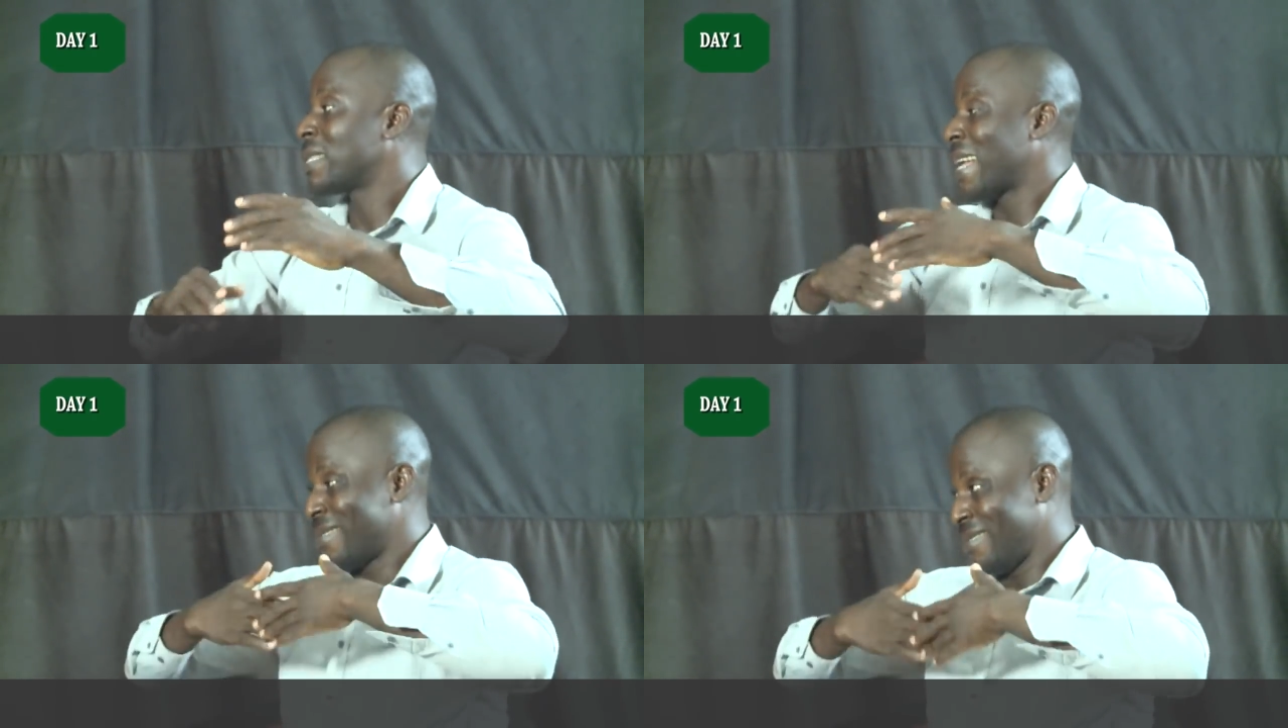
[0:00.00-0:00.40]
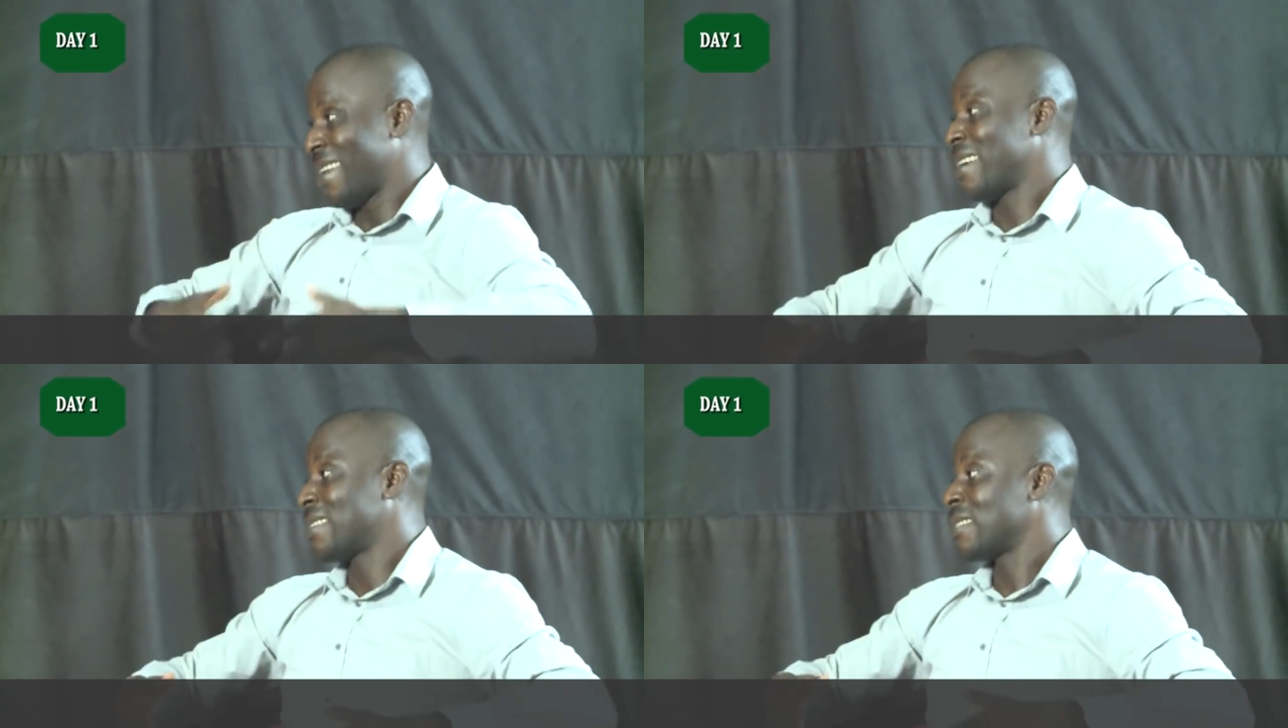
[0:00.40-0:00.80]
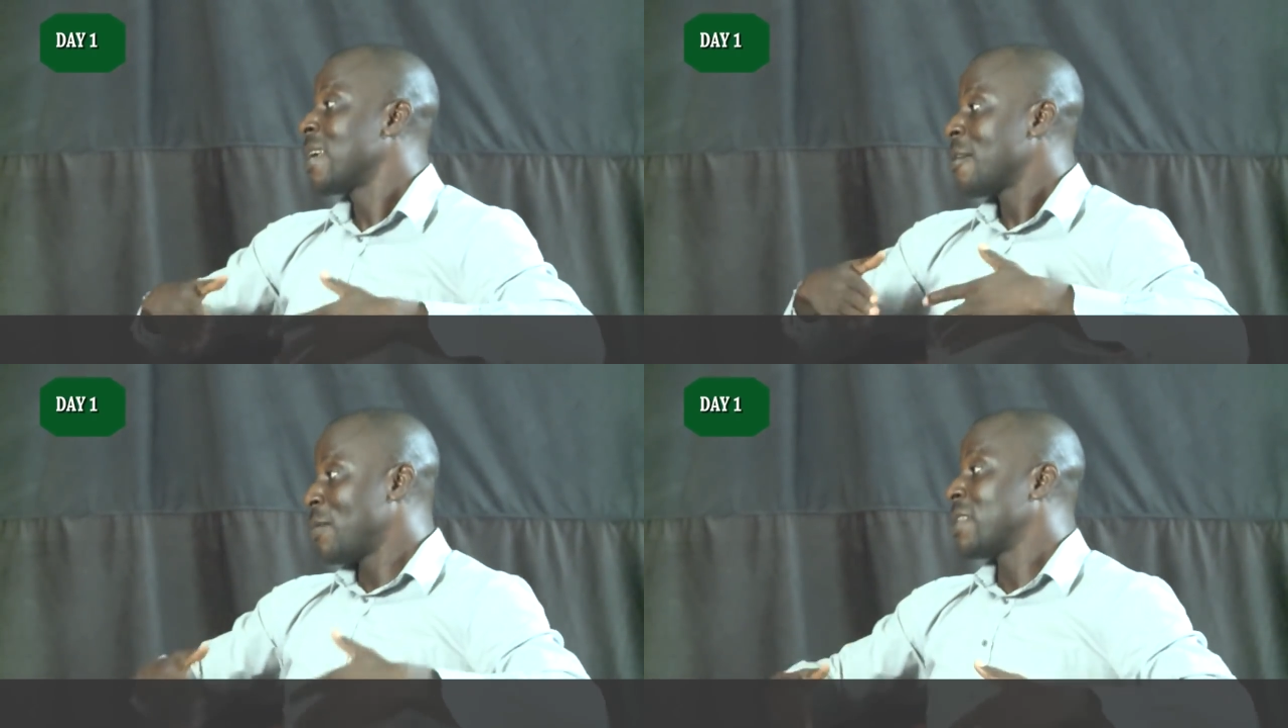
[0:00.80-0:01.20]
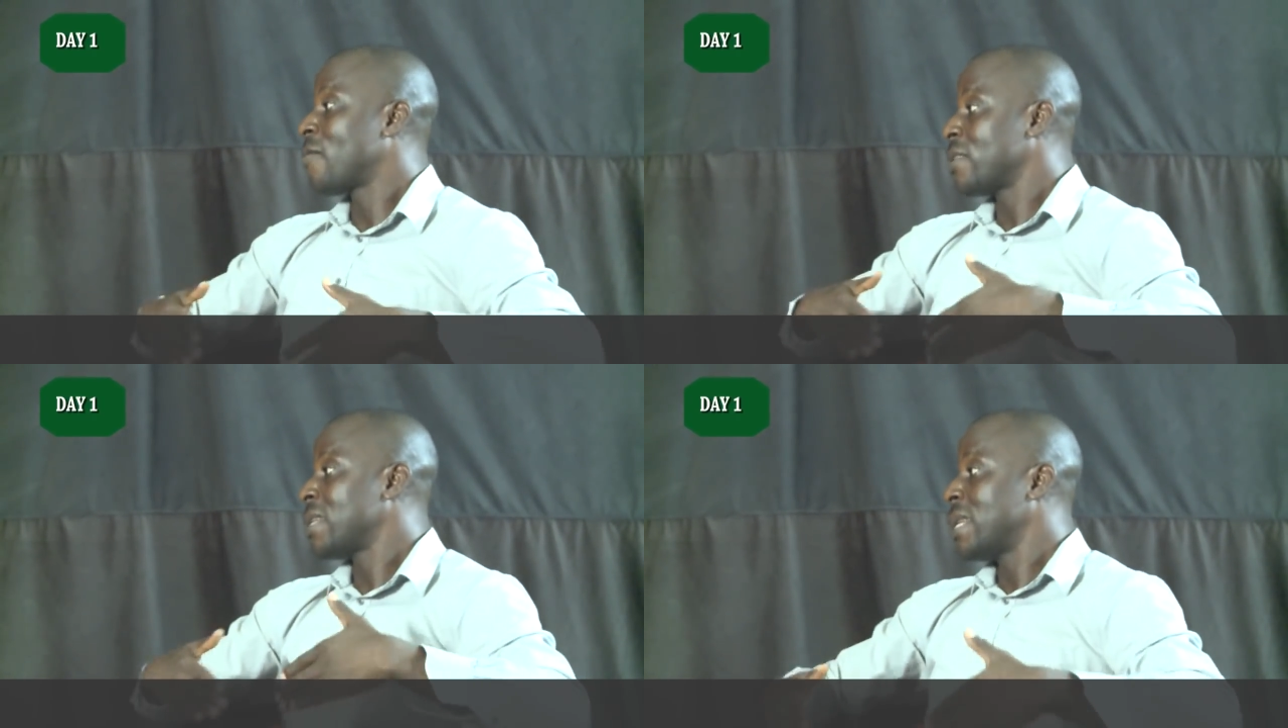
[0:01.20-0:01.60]
it, and relaxes, waiting
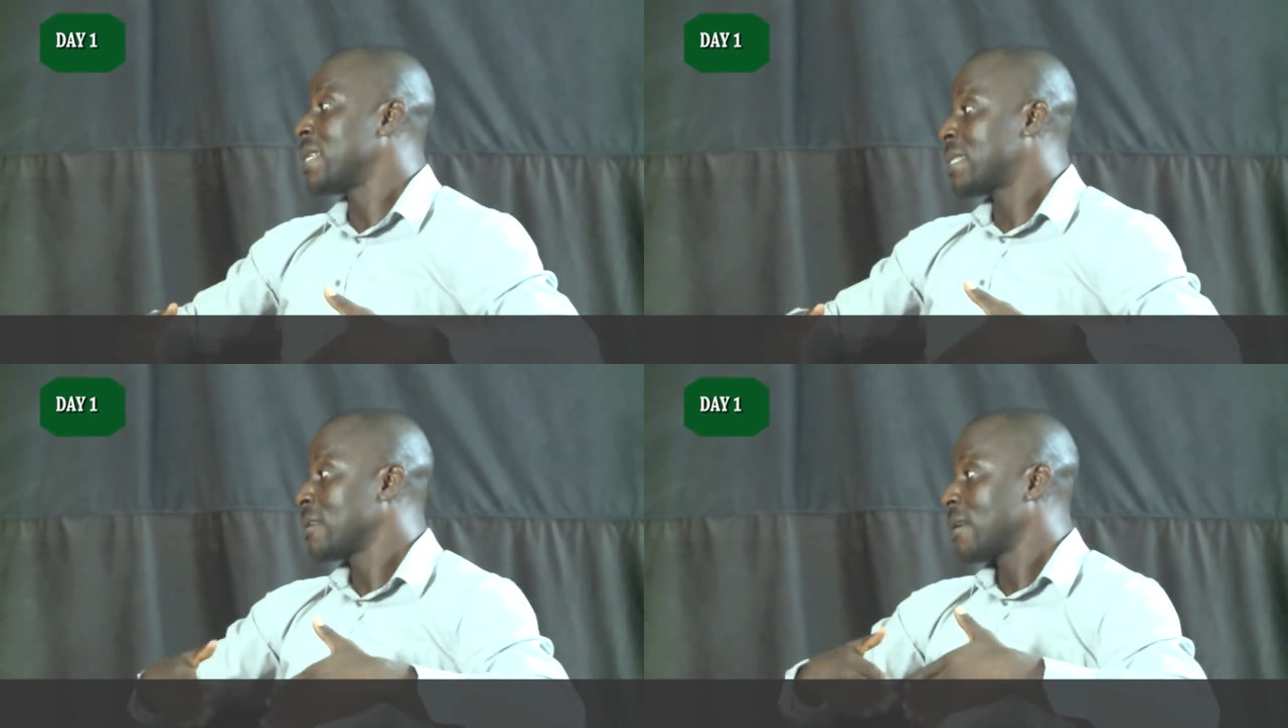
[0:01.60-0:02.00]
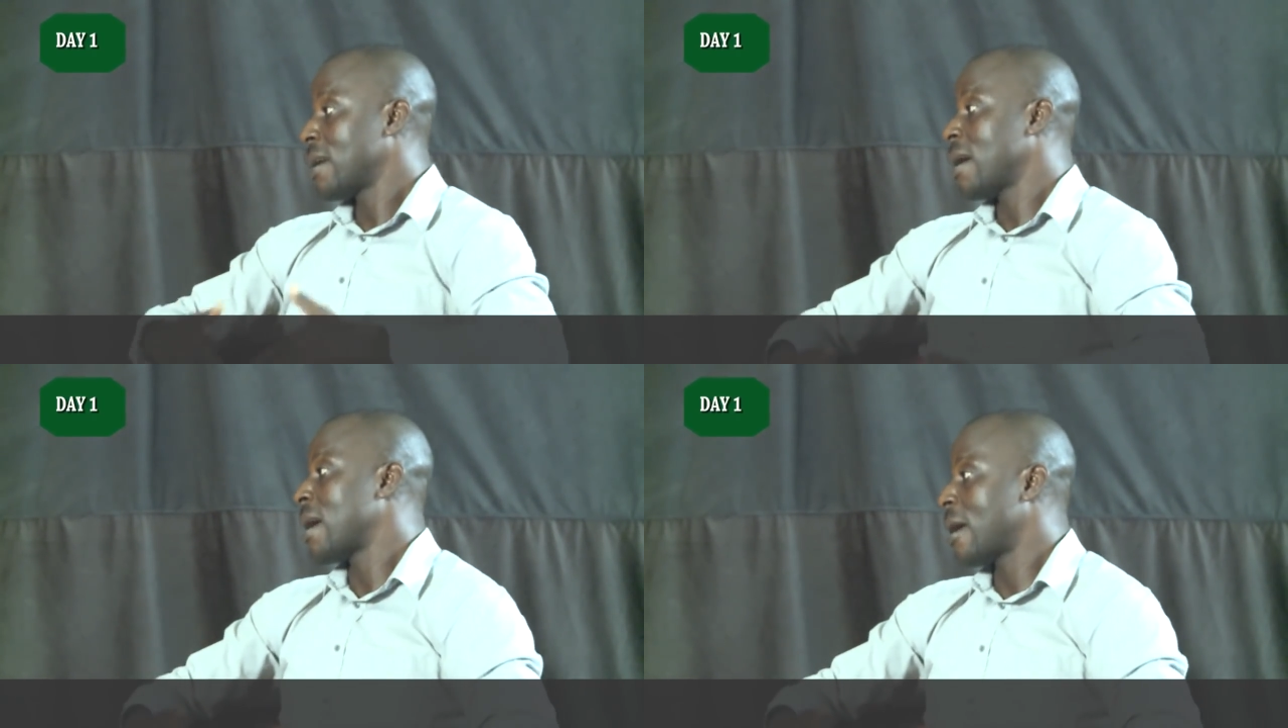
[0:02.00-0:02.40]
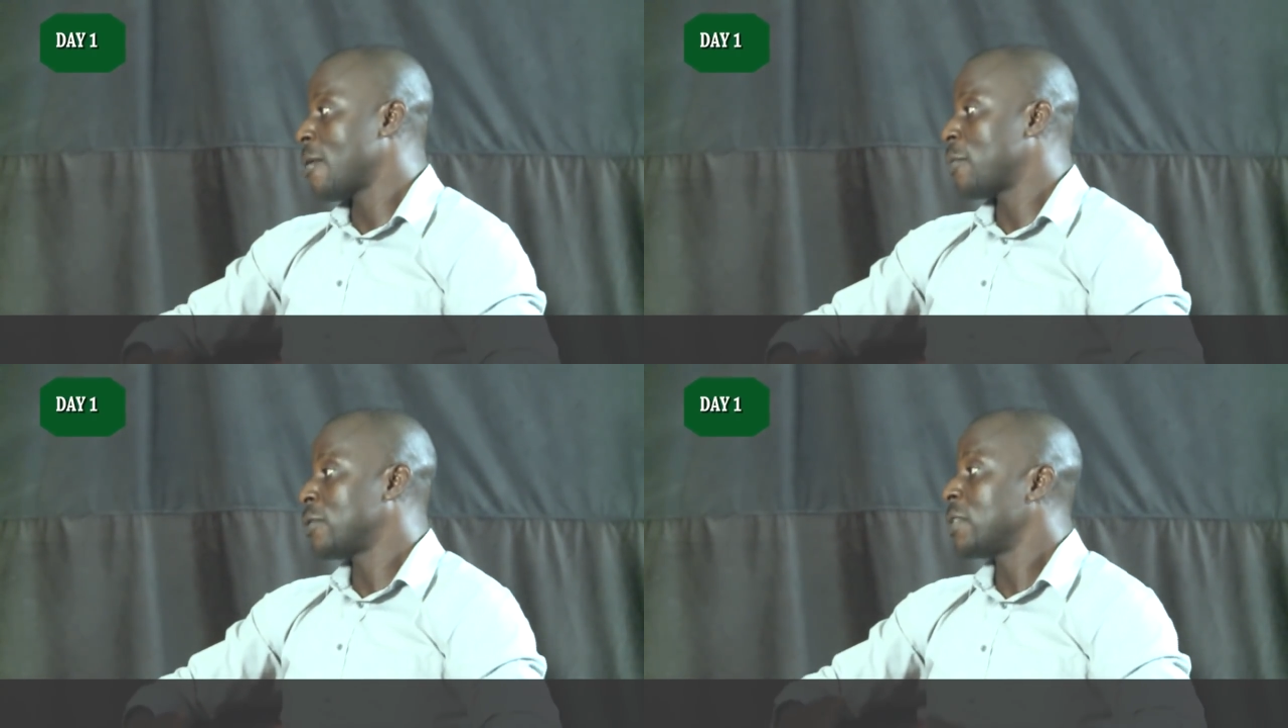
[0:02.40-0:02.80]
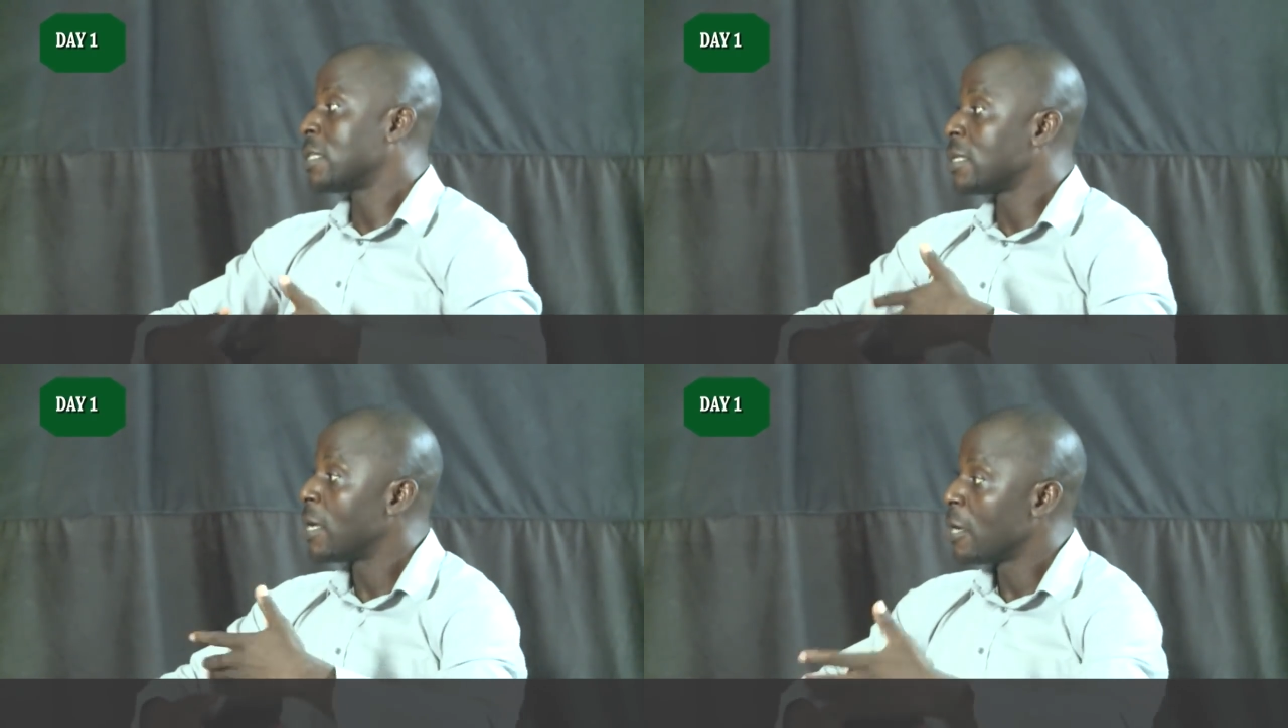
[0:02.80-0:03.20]
for the next
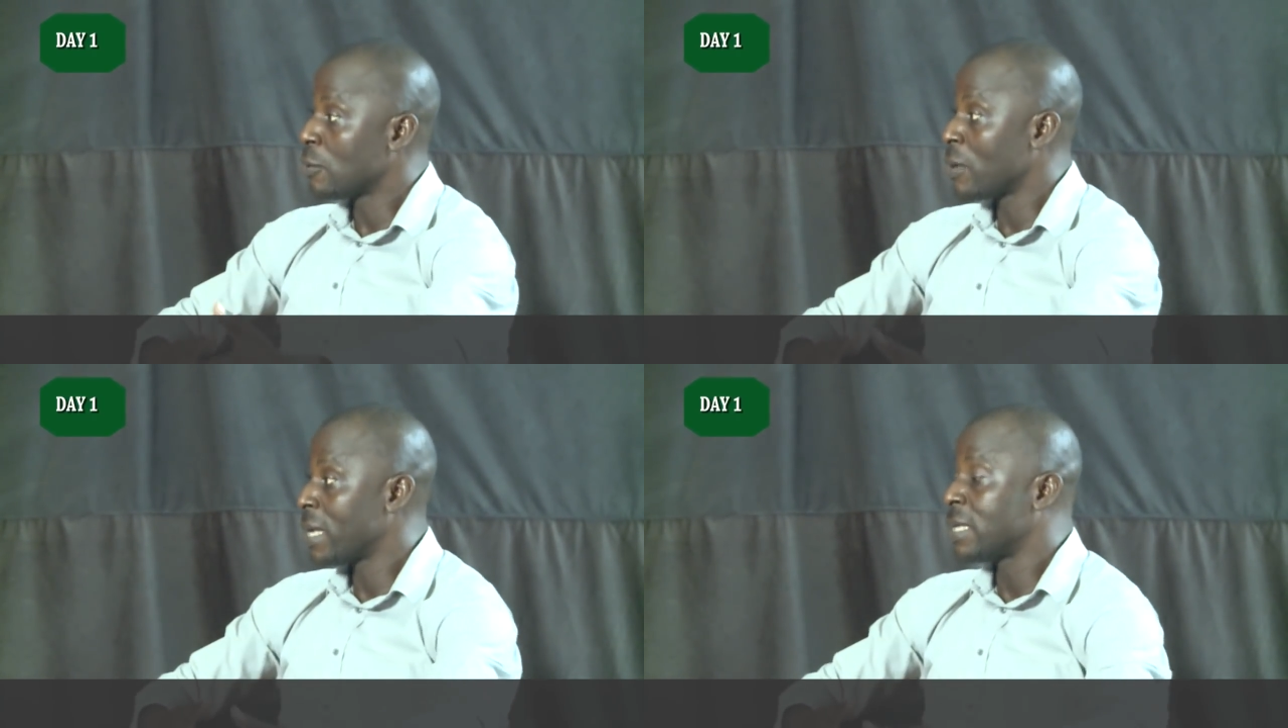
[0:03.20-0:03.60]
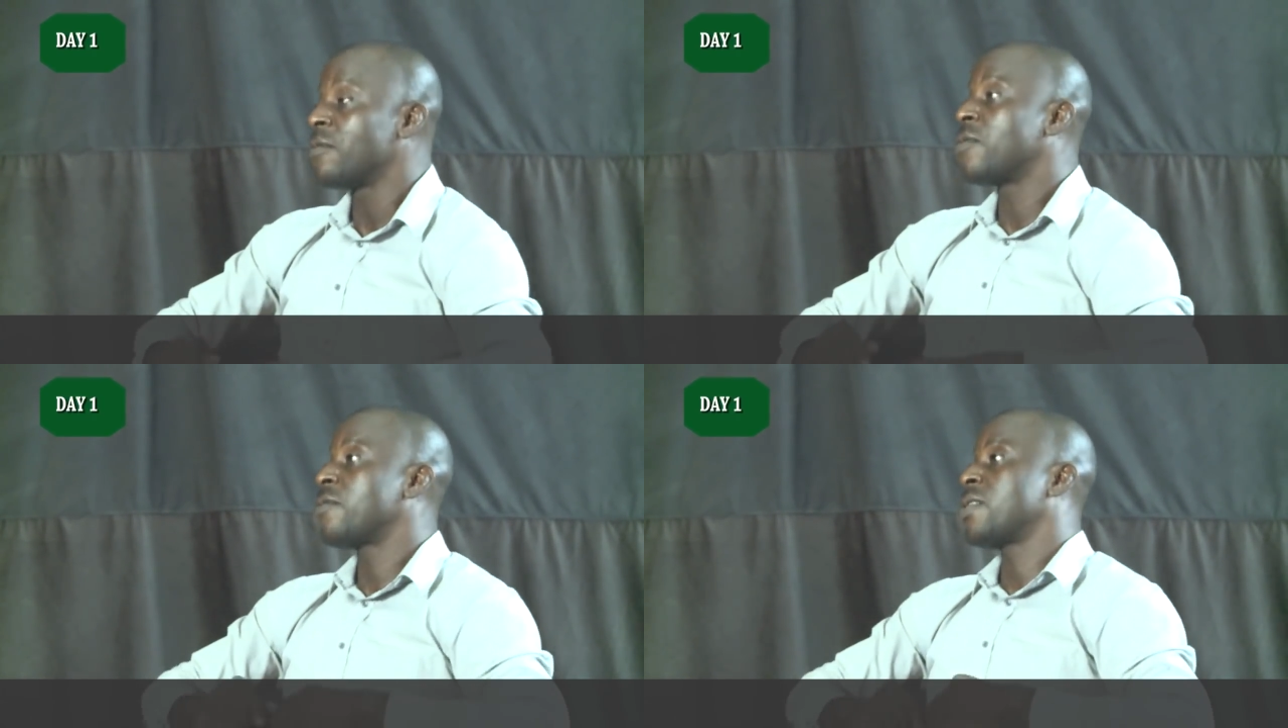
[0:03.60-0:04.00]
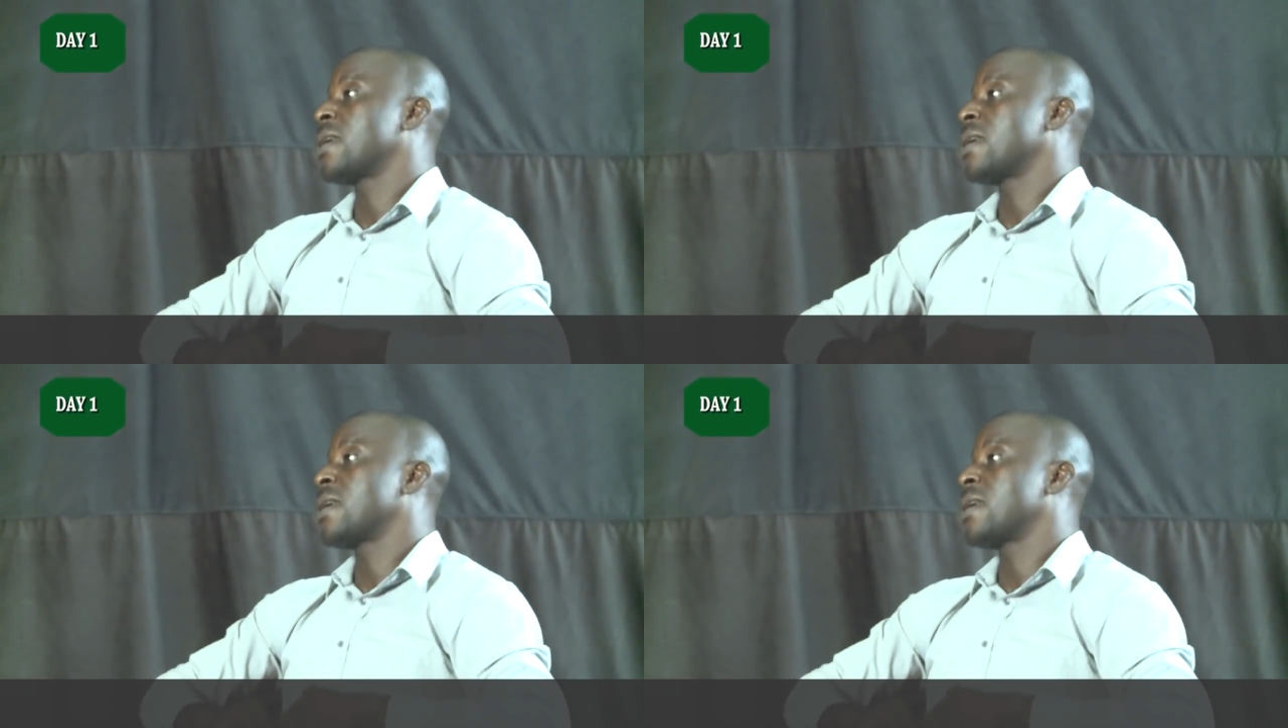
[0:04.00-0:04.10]
opportunity to get involved